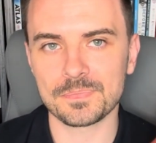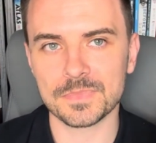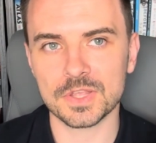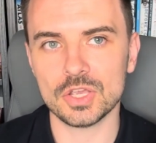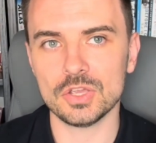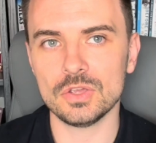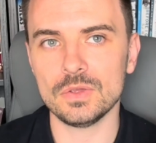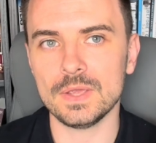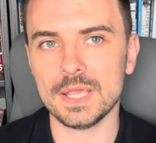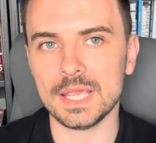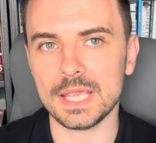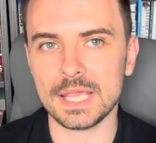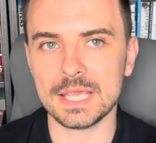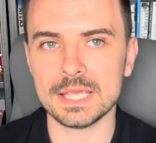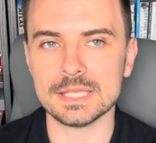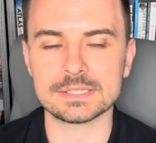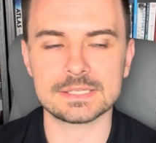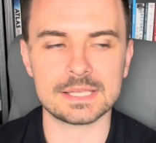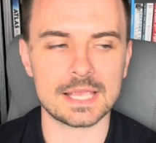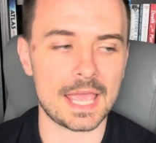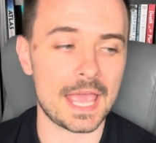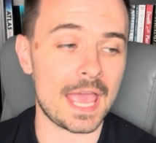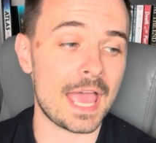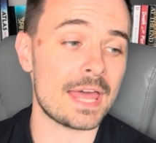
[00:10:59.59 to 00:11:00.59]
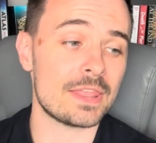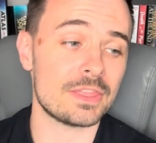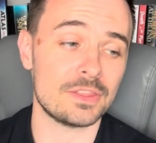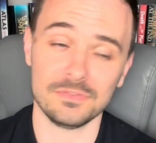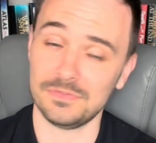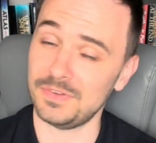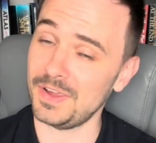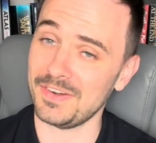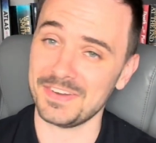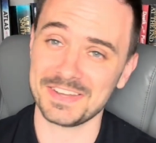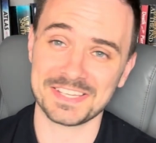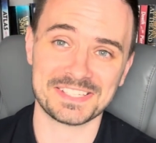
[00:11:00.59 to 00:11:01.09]
who is at the
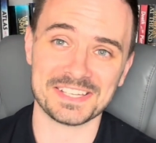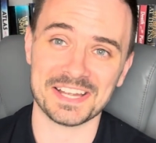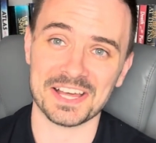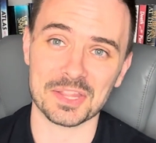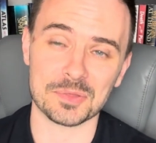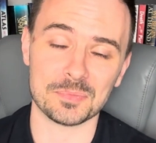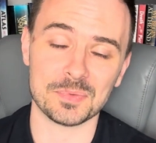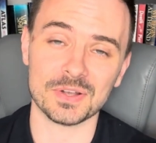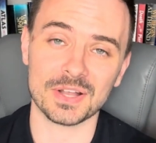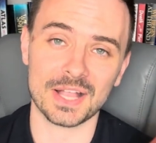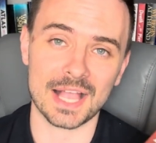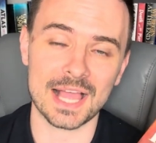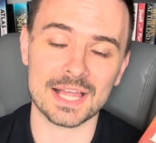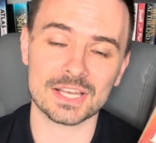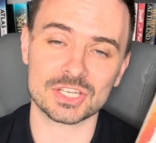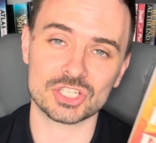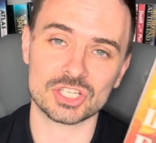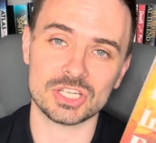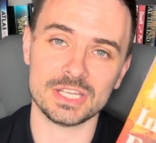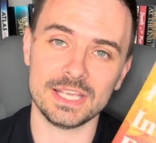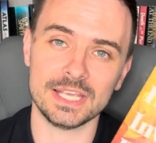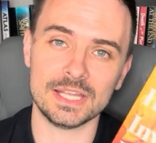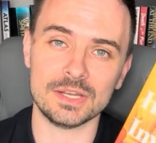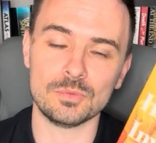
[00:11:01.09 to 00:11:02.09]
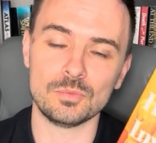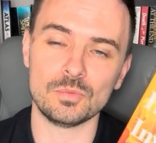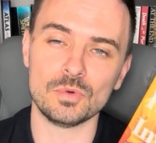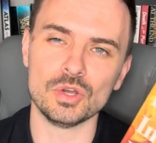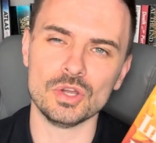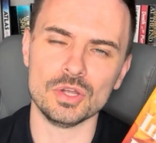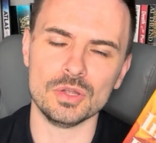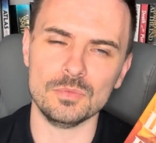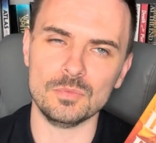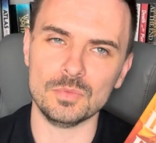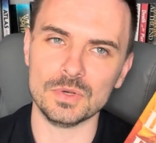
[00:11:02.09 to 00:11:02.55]
very start of the book actually in a womb,